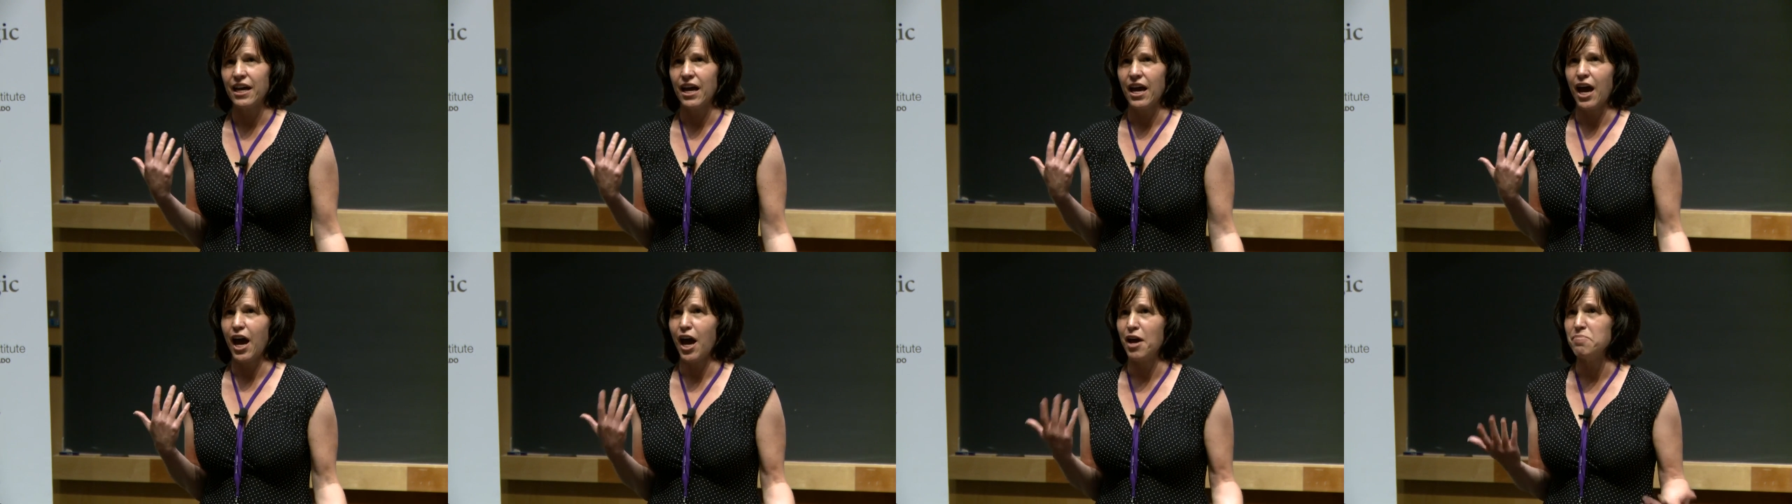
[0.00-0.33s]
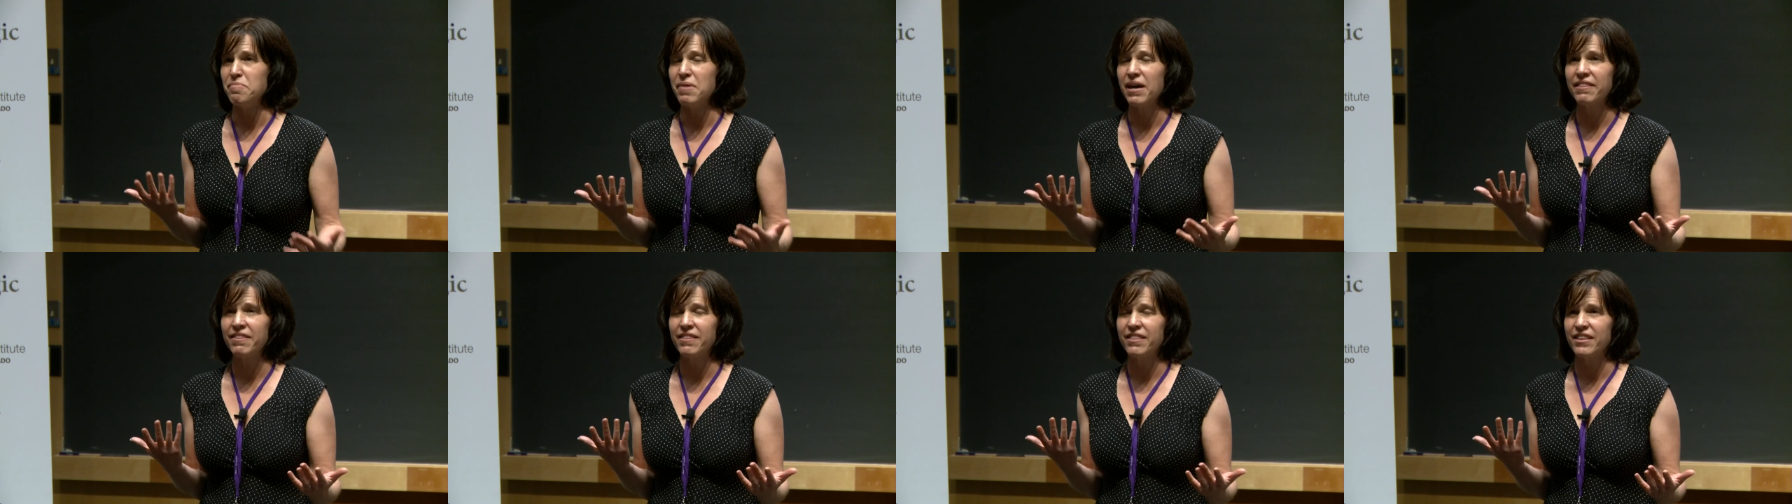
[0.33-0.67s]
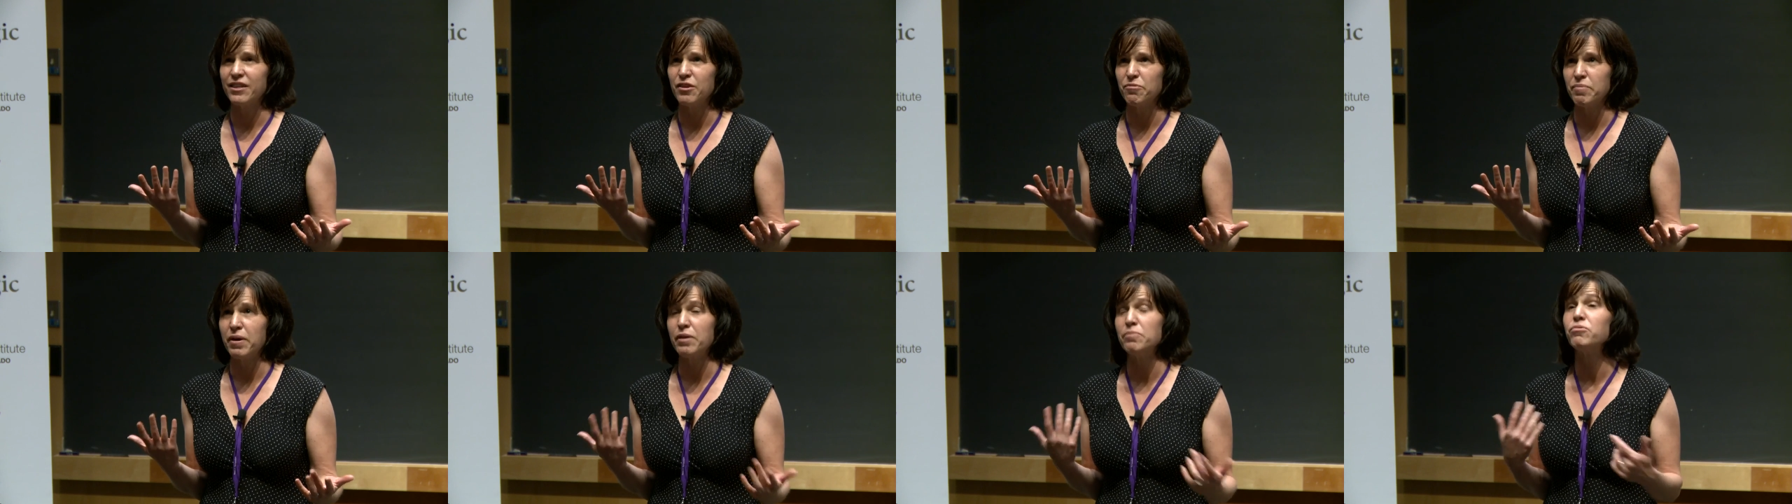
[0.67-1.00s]
I met,
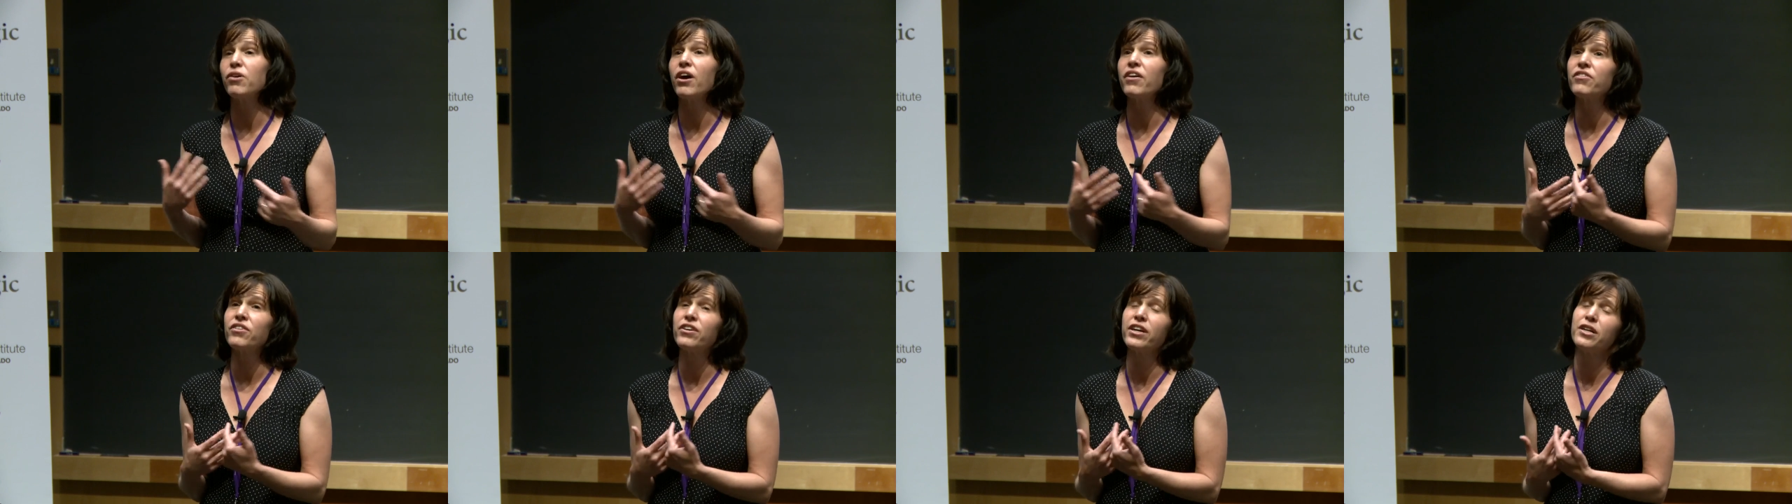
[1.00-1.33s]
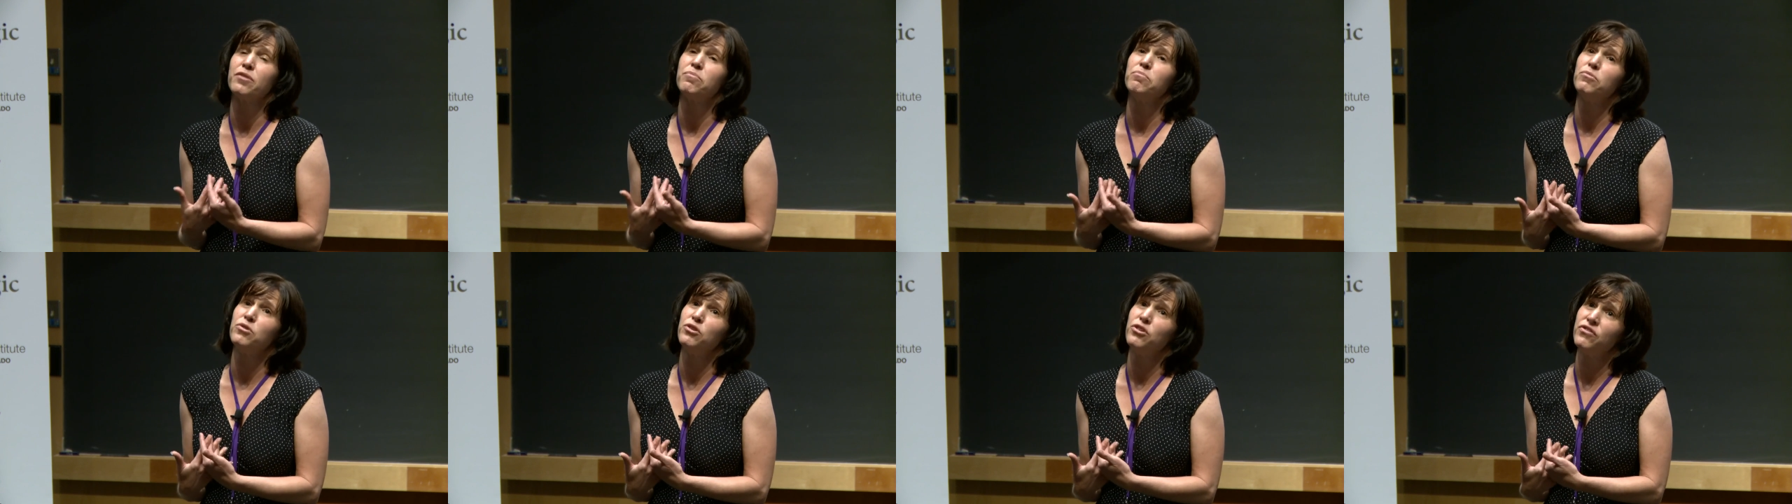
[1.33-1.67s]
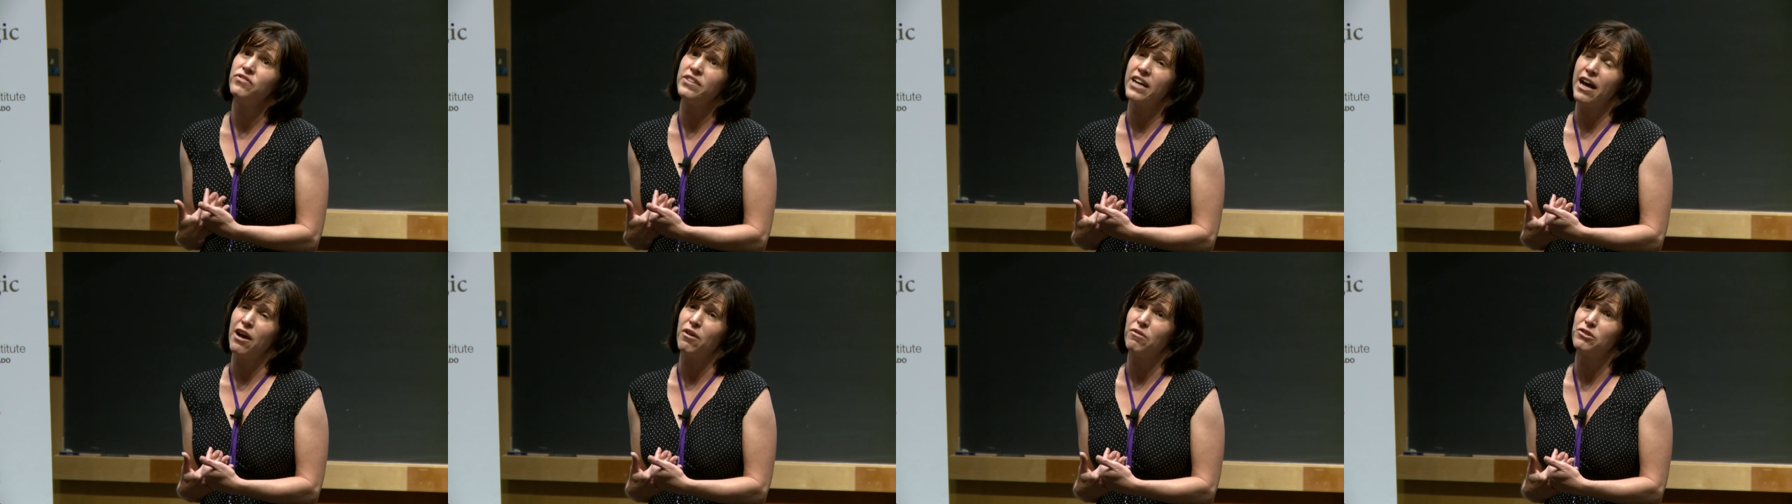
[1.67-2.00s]
my brother had moved
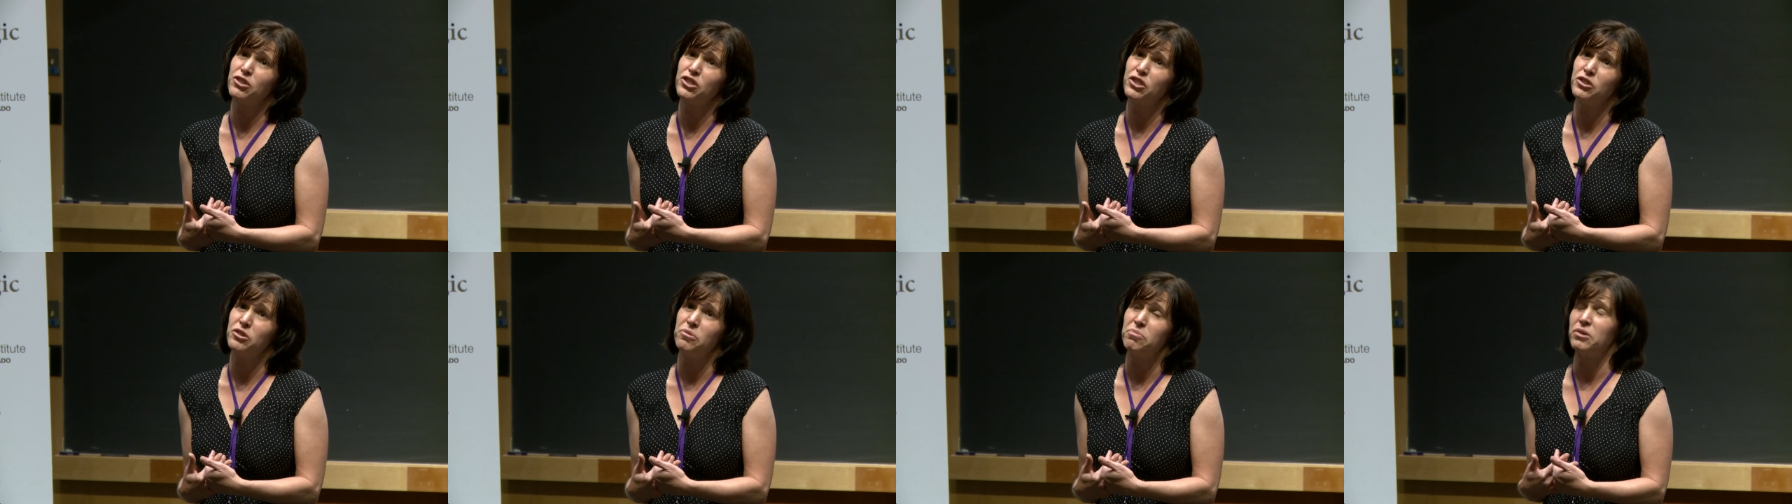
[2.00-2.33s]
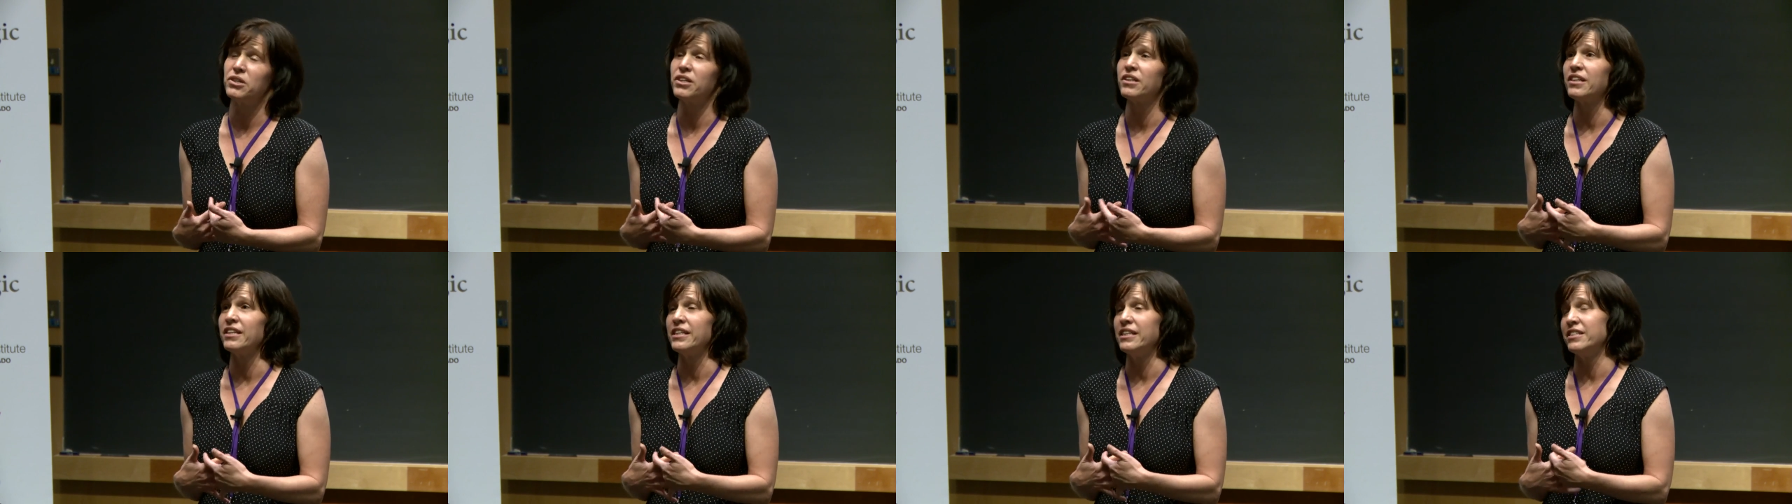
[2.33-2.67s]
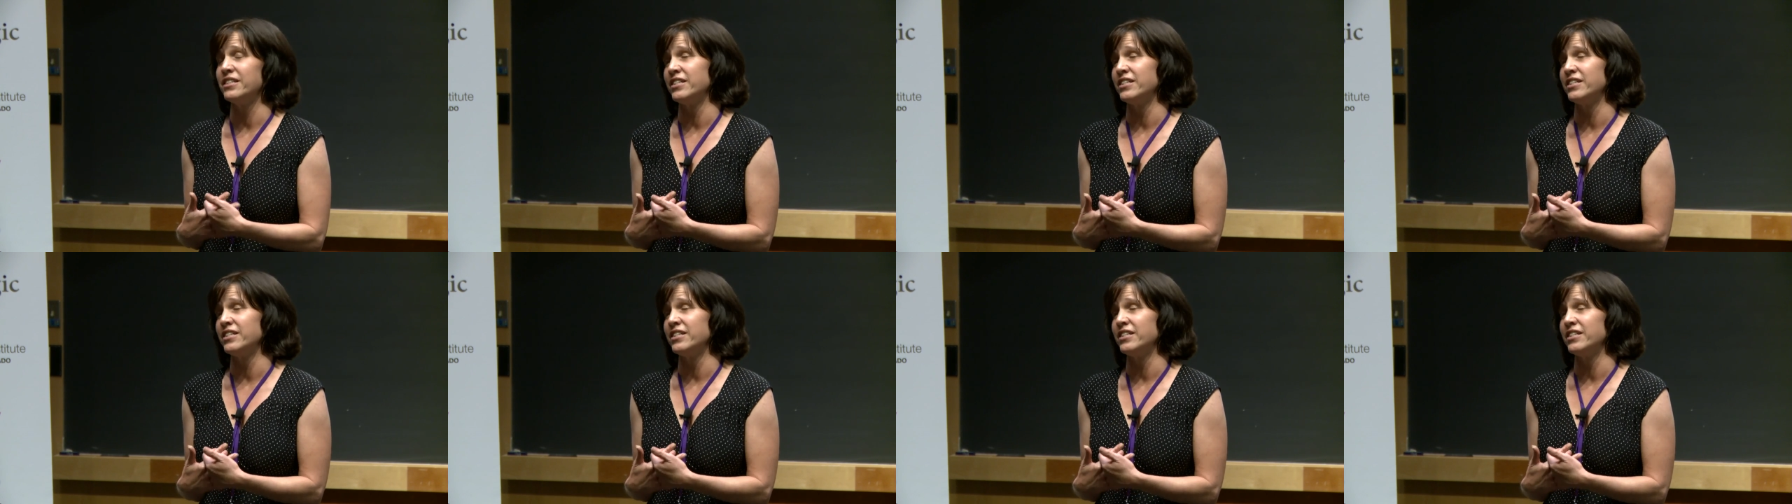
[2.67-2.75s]
out to Berkeley